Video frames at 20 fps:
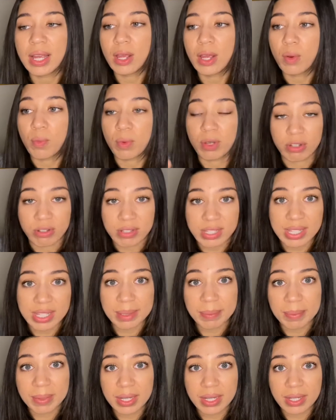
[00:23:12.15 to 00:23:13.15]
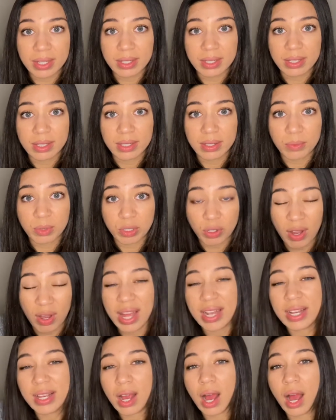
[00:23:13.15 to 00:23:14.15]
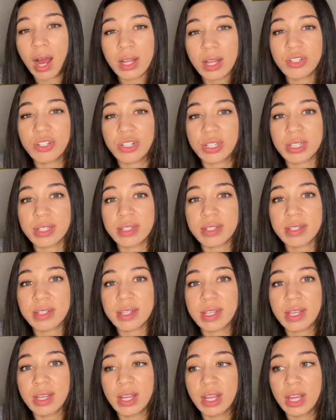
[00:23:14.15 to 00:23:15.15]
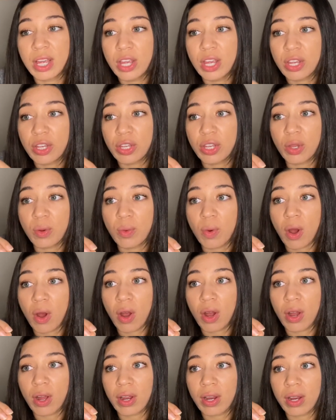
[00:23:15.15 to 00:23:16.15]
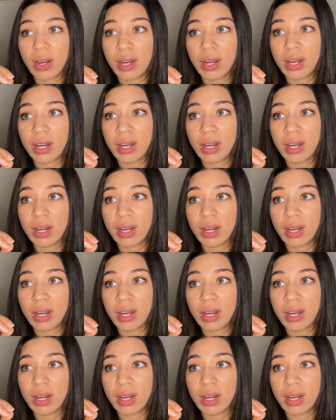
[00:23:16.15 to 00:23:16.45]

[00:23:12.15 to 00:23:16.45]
when you're sleeping, when you're unconscious, you are